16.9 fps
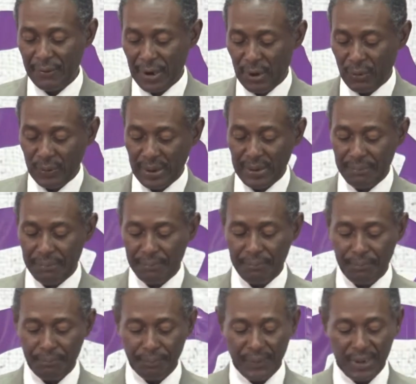around him,
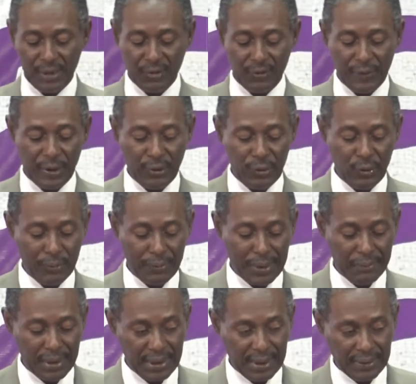his fellow
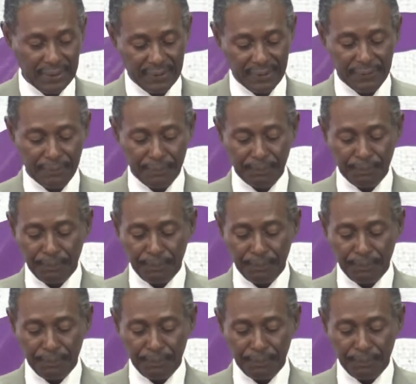human beings.